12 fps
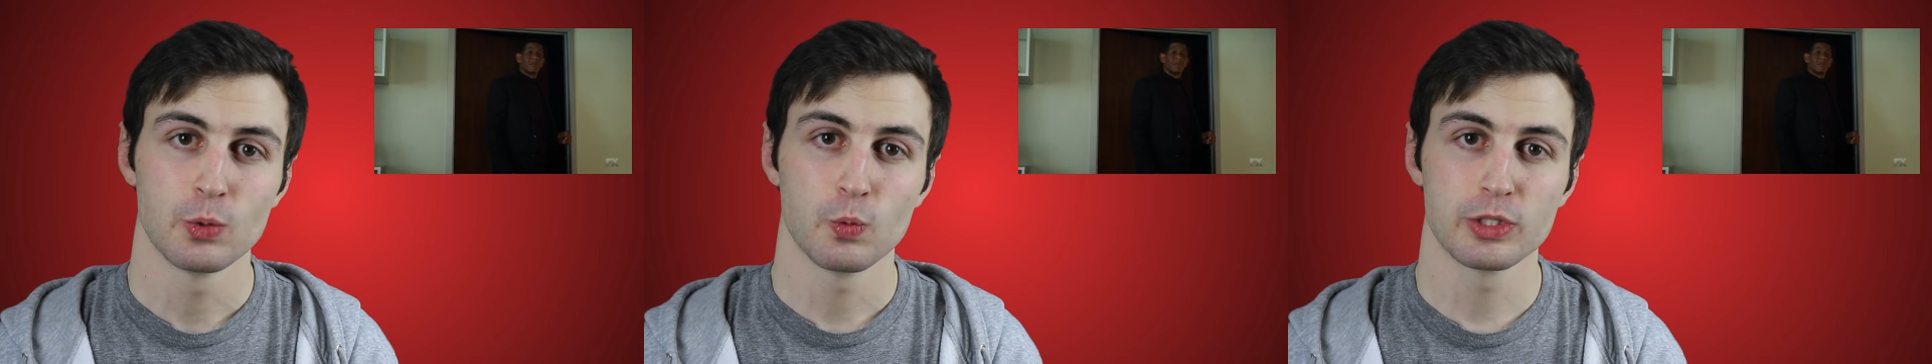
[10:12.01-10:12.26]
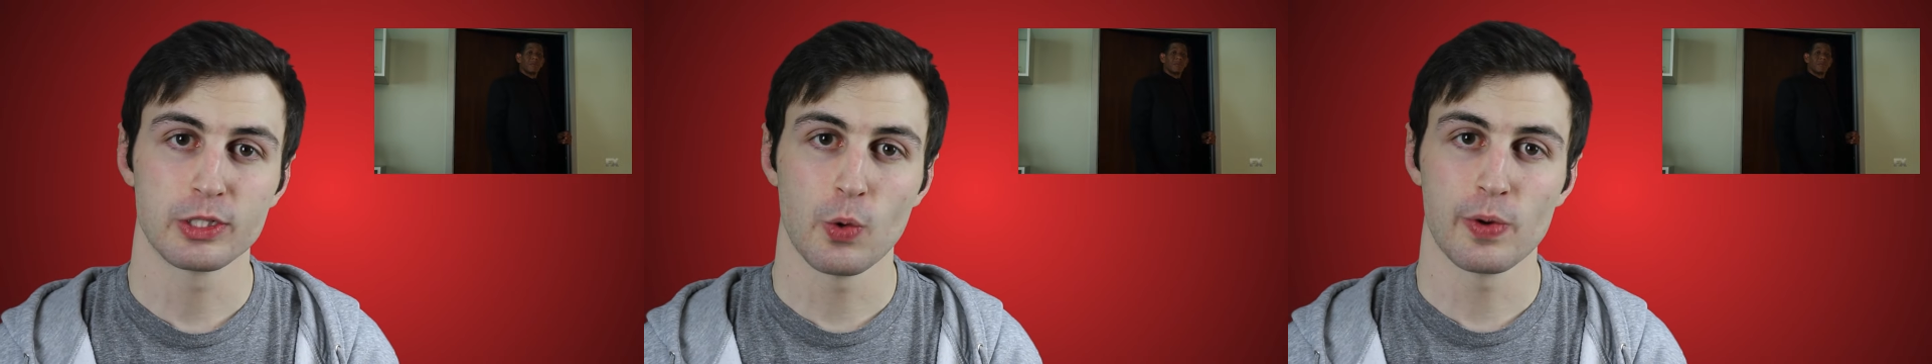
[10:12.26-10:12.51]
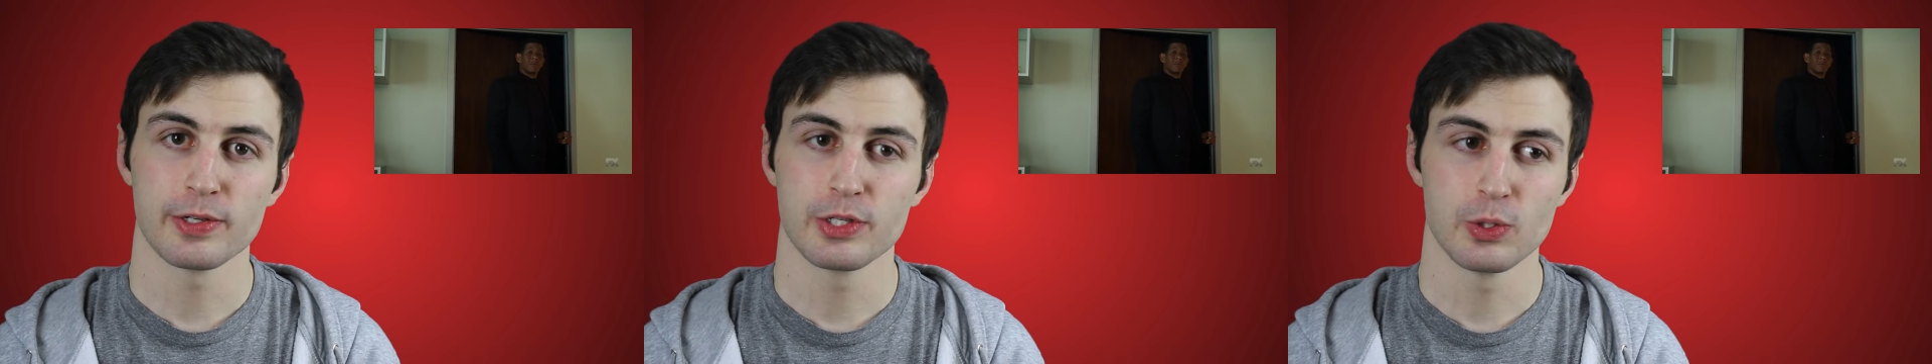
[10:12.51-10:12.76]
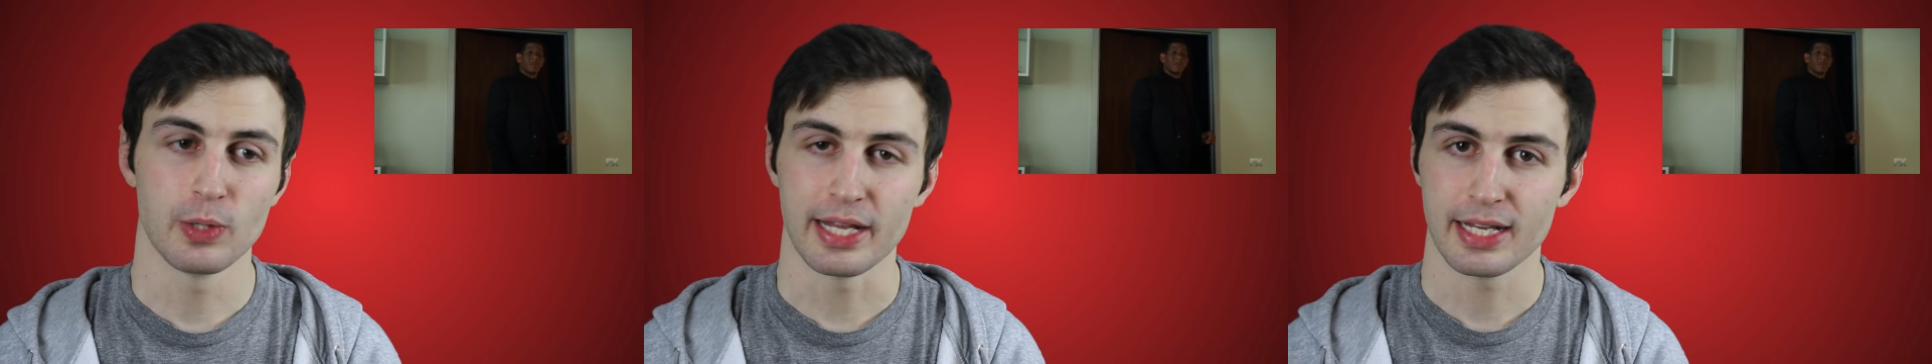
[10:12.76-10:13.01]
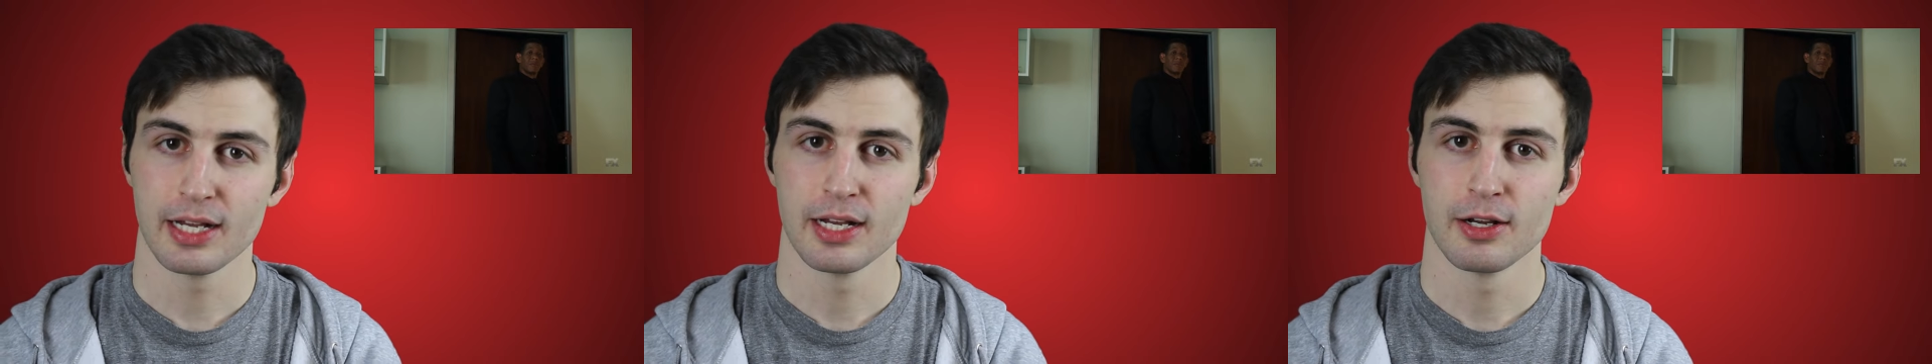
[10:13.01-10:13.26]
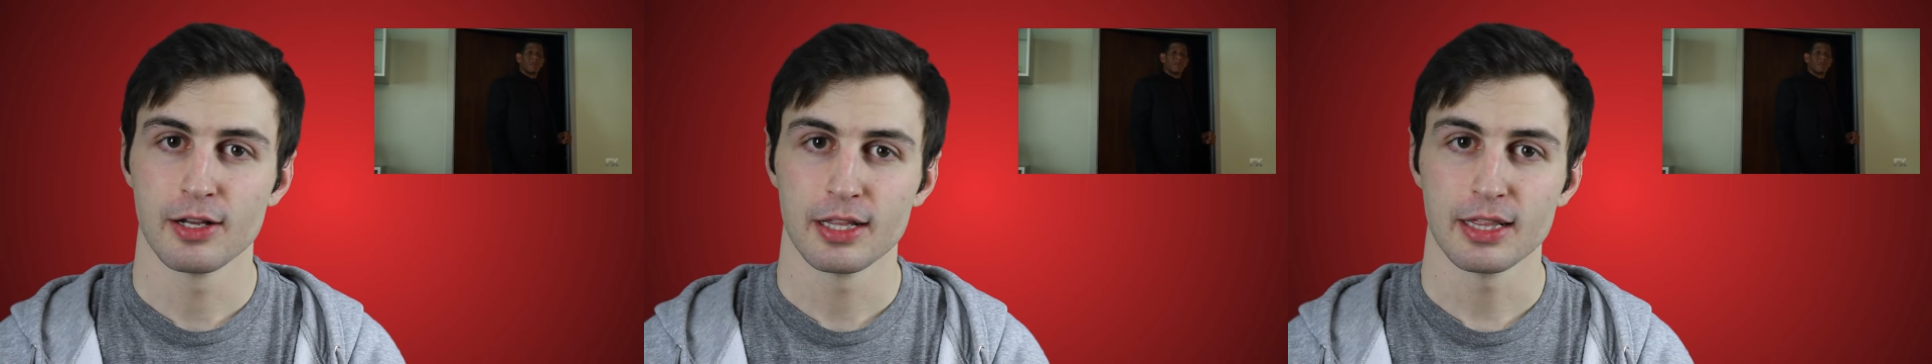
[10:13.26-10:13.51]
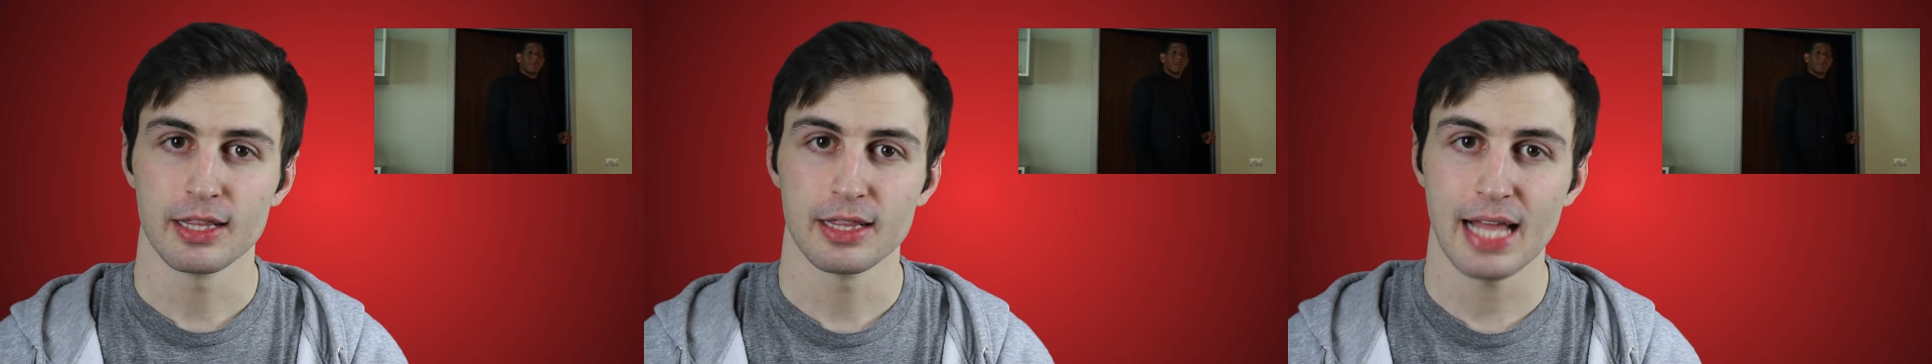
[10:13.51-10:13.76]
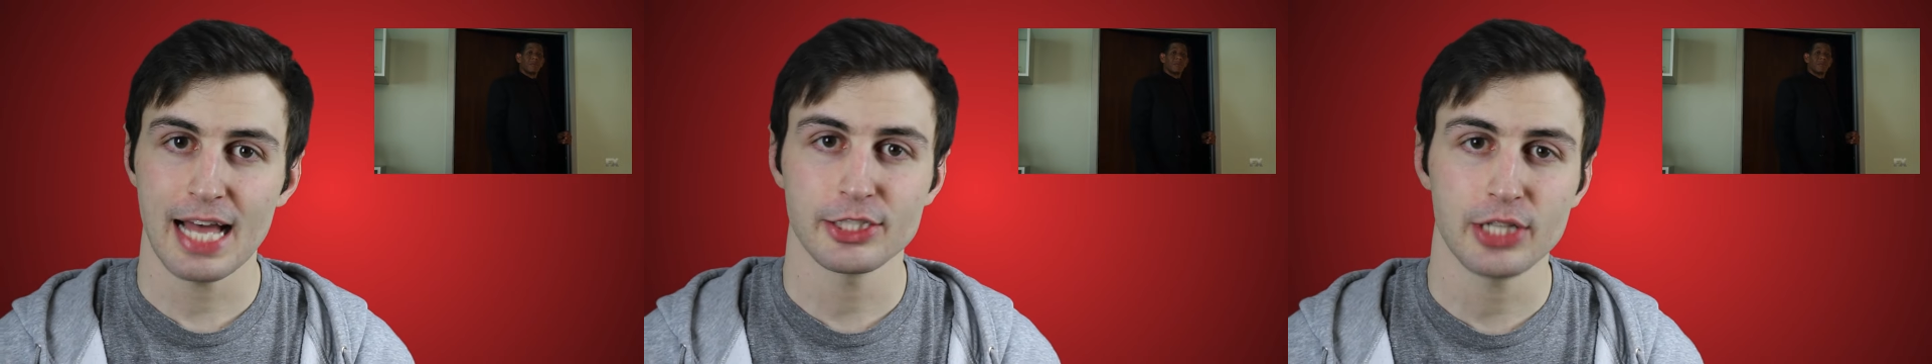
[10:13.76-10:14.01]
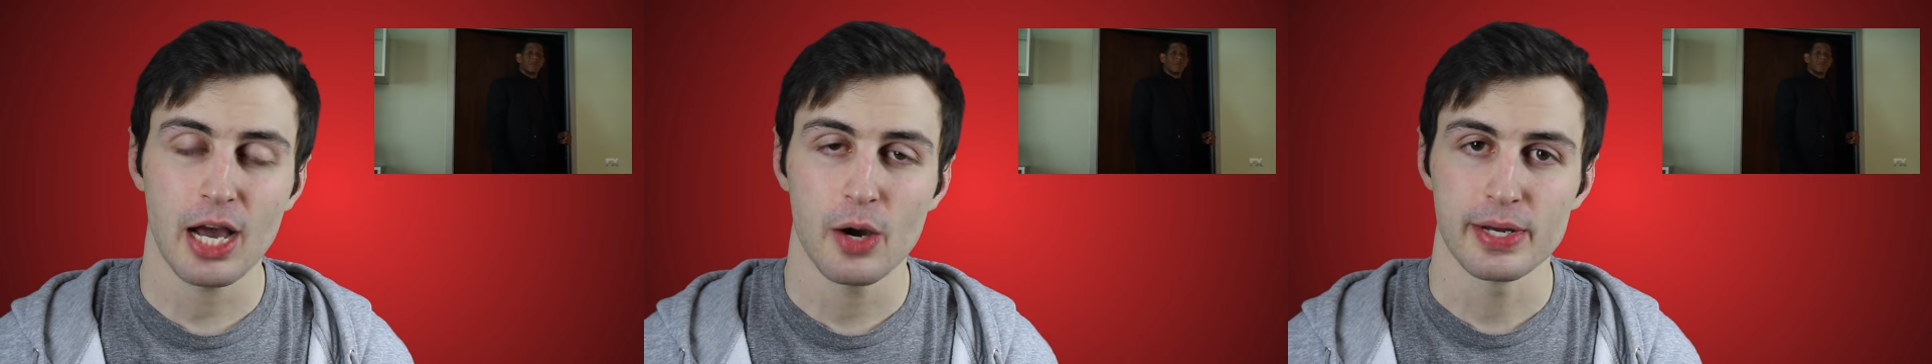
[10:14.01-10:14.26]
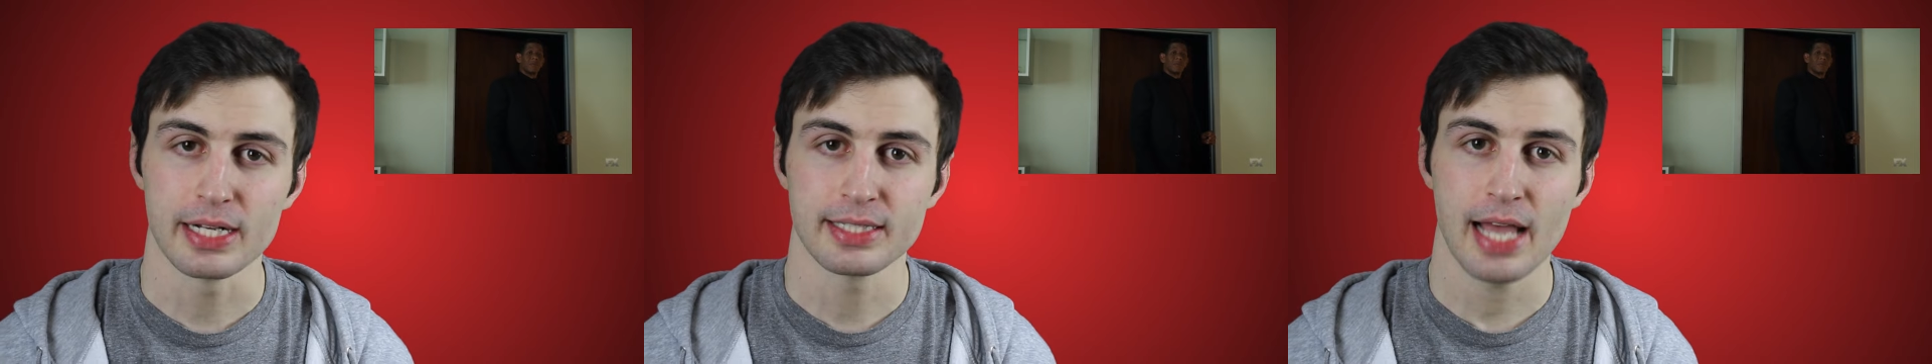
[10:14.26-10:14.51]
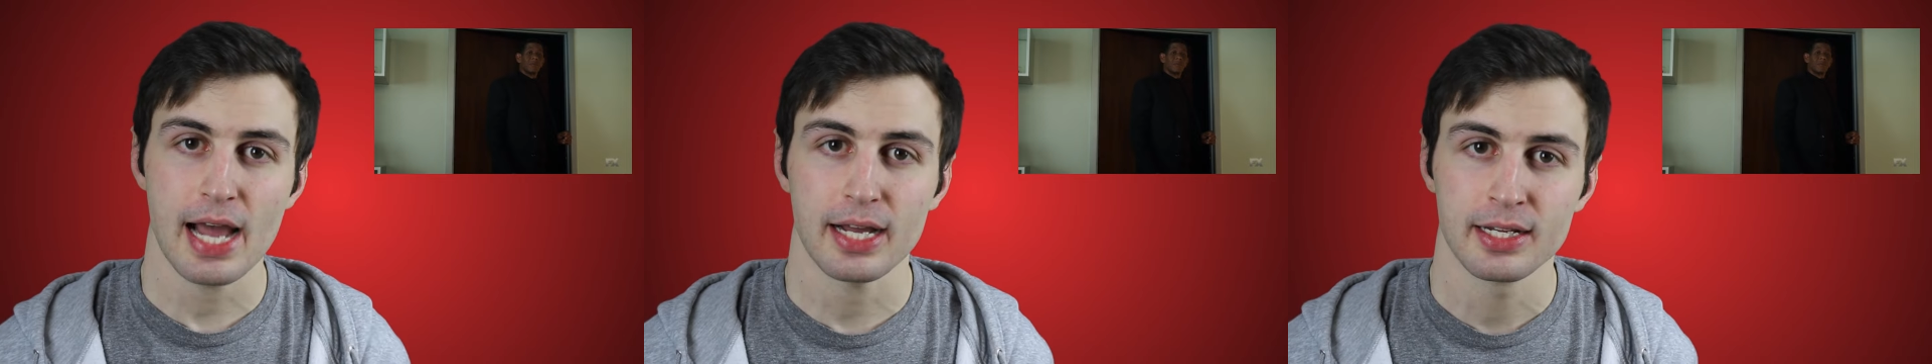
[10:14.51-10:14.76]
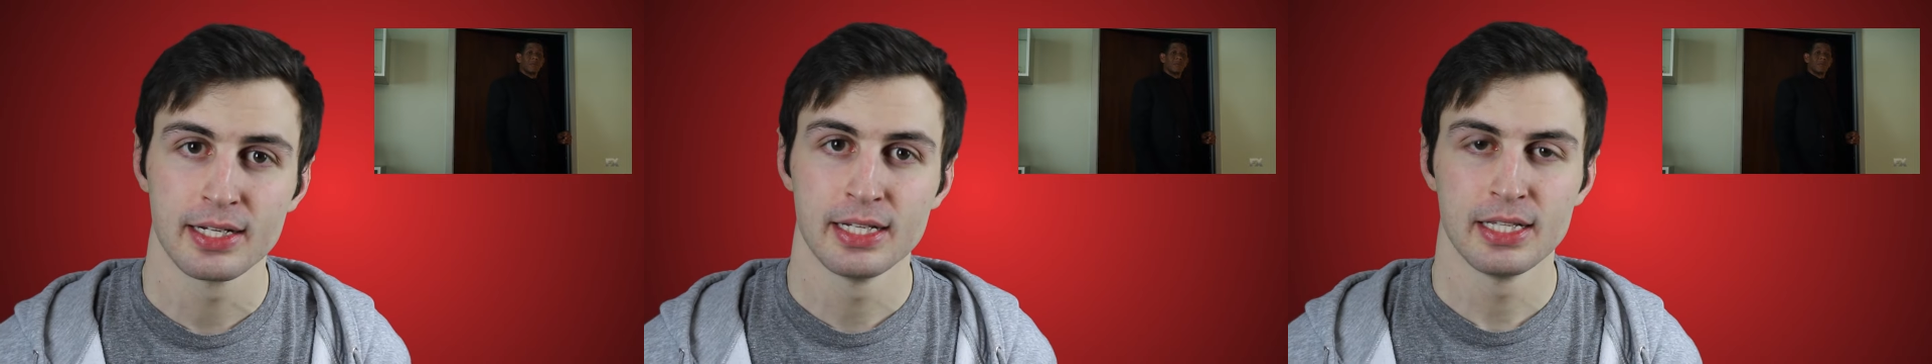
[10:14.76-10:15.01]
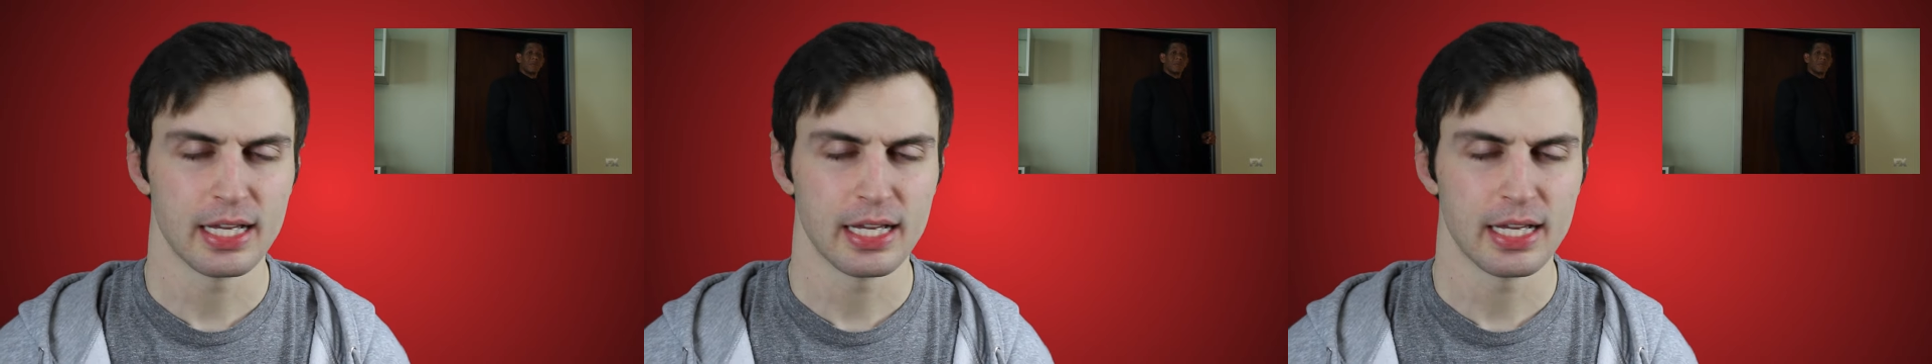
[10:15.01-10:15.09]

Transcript: was going to, like, lash out and attack.